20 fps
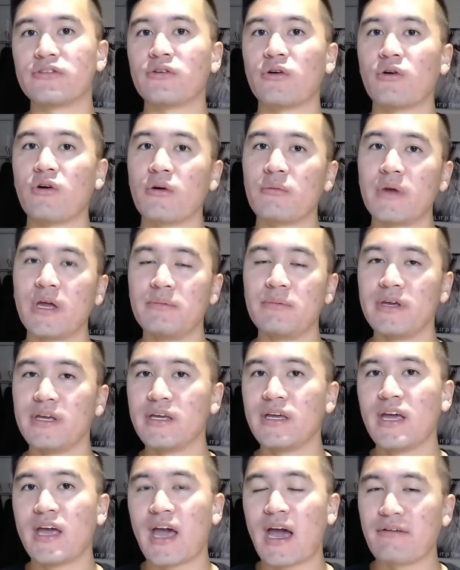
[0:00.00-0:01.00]
or
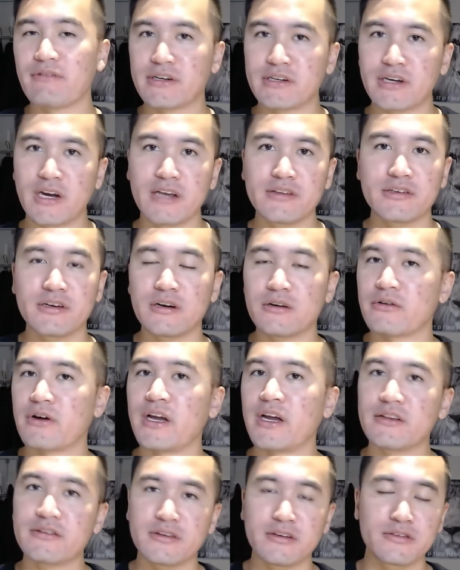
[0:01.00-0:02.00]
maybe advertising on
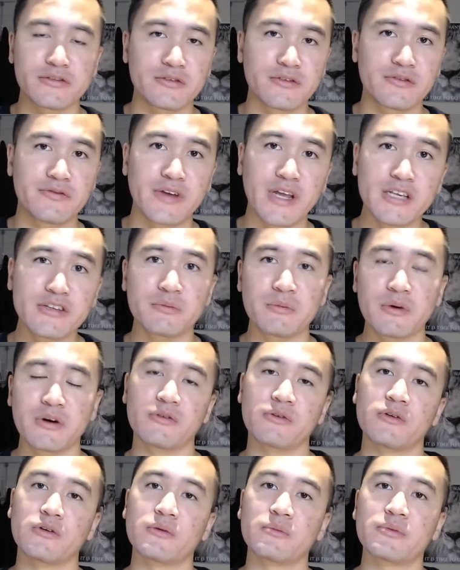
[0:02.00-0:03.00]
Craigslist or Facebook
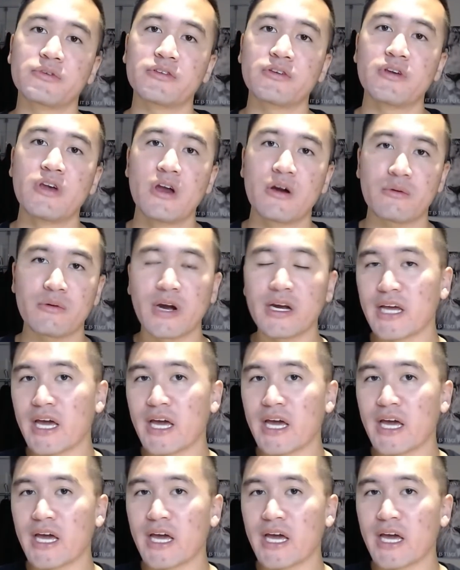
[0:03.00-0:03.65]
groups, right?